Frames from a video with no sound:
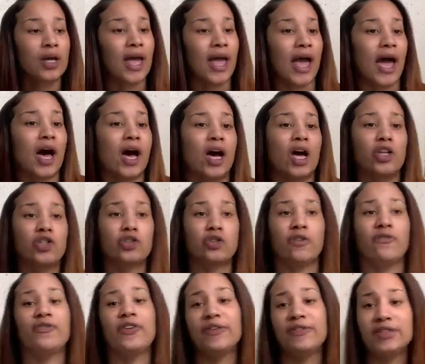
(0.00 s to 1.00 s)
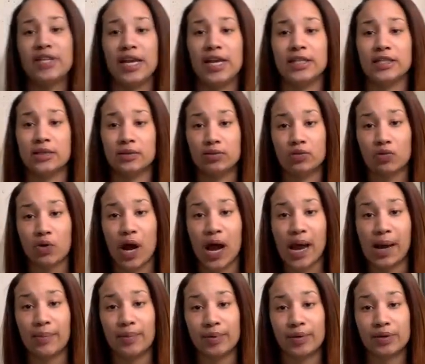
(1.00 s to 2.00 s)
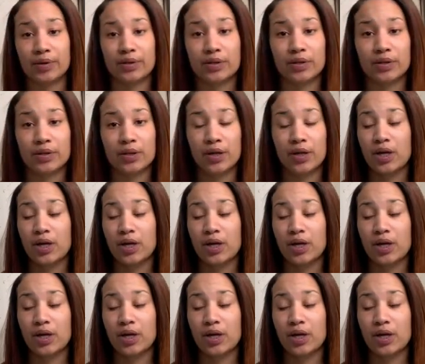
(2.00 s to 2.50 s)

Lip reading: 115 subscribers,